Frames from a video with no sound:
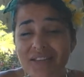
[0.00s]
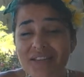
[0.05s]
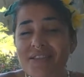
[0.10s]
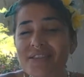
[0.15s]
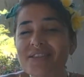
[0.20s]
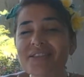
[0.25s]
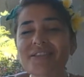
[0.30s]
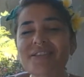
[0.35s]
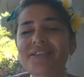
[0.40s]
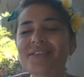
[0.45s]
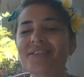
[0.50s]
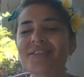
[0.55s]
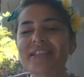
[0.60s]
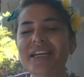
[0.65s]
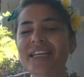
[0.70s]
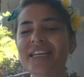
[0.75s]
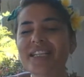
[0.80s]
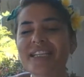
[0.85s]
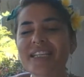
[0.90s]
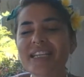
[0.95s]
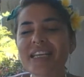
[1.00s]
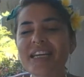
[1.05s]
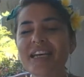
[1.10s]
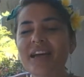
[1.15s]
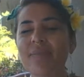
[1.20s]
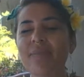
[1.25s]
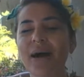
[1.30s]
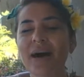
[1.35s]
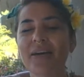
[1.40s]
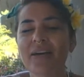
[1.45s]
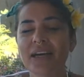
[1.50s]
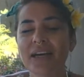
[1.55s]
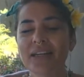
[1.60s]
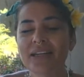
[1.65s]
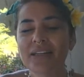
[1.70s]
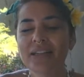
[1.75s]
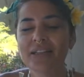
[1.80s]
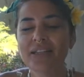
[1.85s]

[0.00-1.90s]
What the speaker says: Oh, and just think about it.